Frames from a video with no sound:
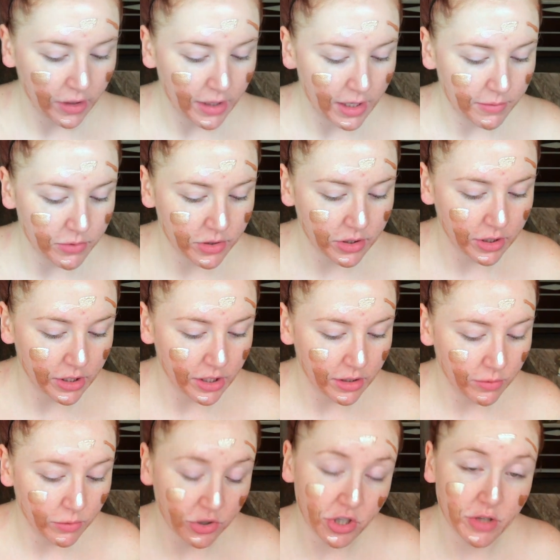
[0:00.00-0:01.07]
then I'm just
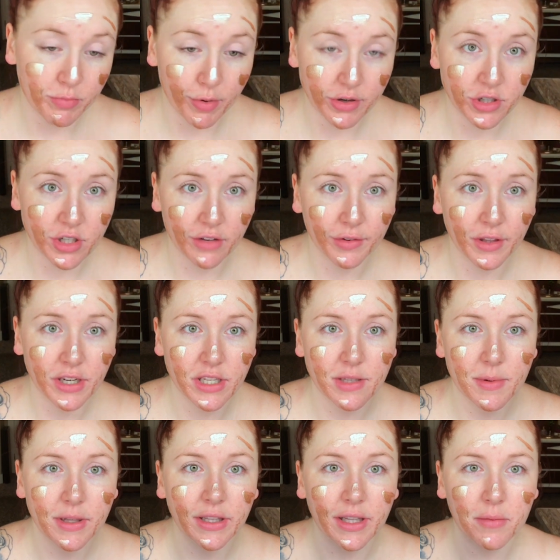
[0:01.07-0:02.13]
gonna, which this brush definitely needs
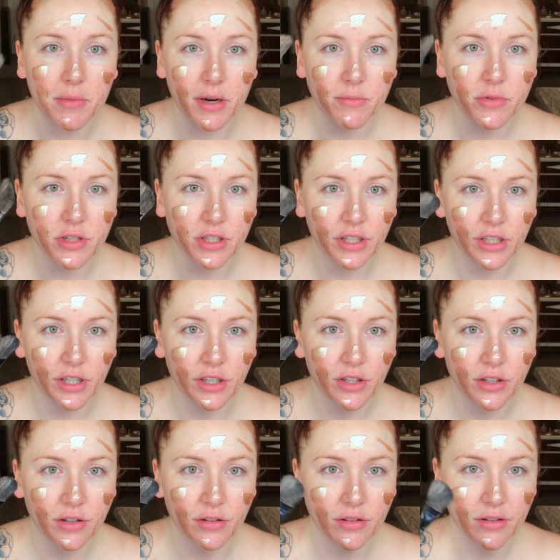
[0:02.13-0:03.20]
to be clean, but I'm just gonna,
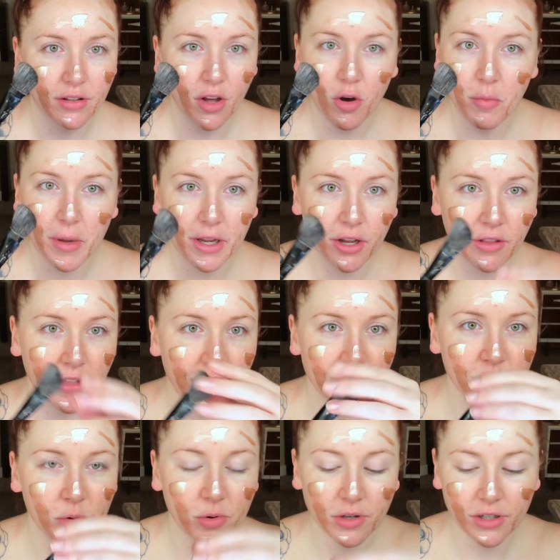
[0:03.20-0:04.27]
oh my god, that
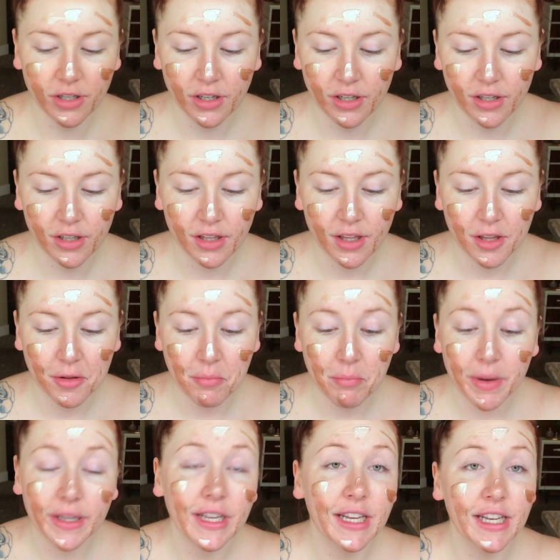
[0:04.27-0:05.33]
is horrid.
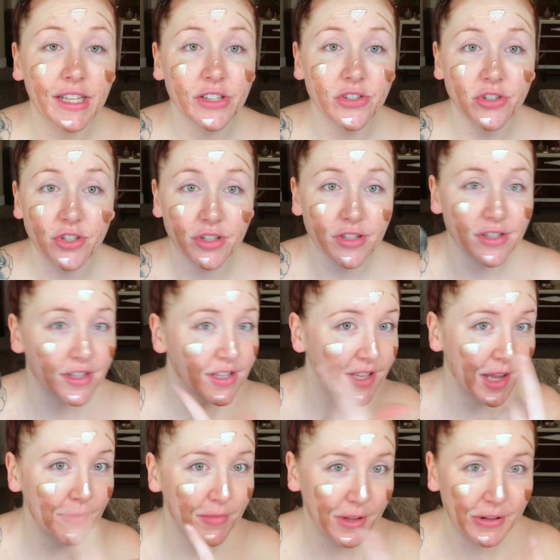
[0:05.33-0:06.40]
But it is just the
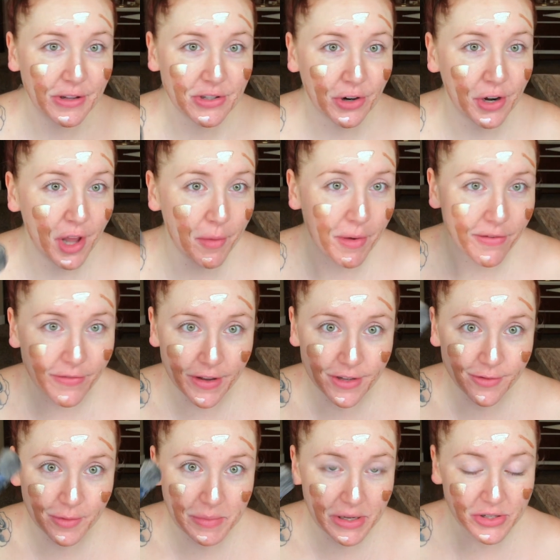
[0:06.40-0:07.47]
same thing that's already on my
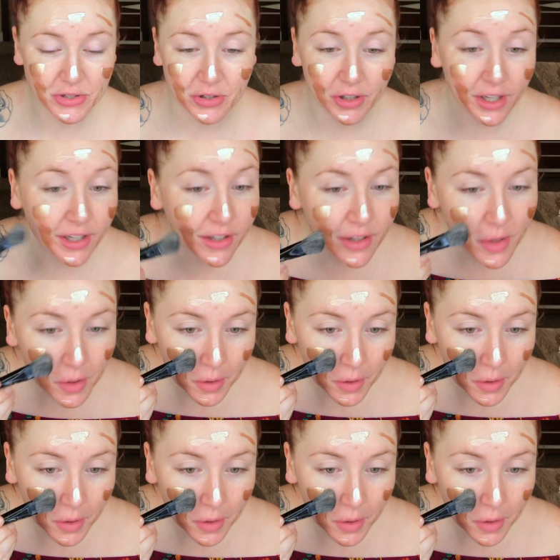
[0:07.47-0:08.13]
face from yesterday.